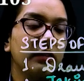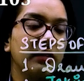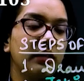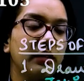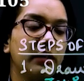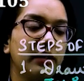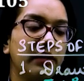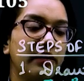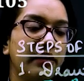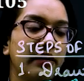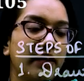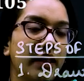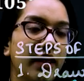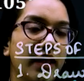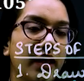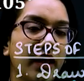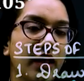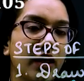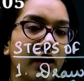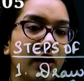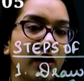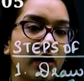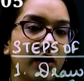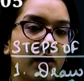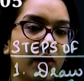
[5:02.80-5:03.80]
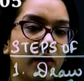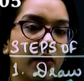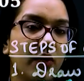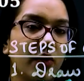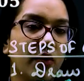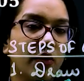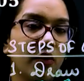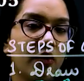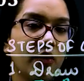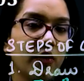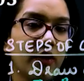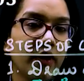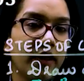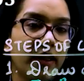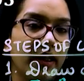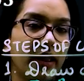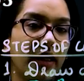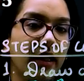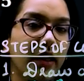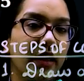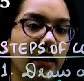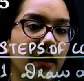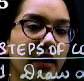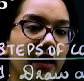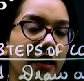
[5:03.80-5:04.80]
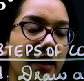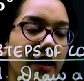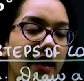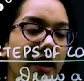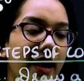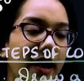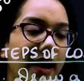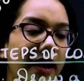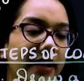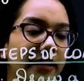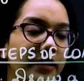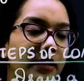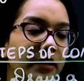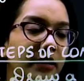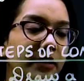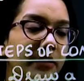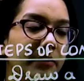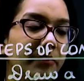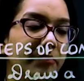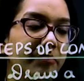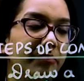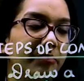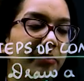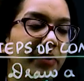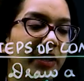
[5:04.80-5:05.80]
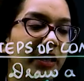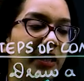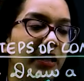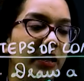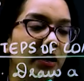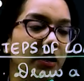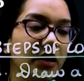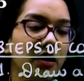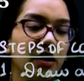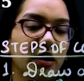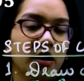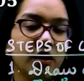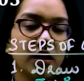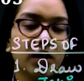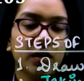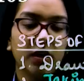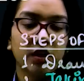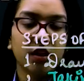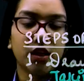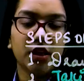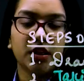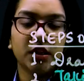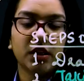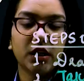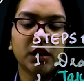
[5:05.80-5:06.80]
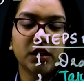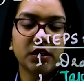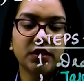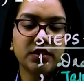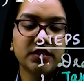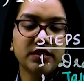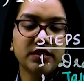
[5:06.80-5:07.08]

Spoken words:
the ray OA at B. The third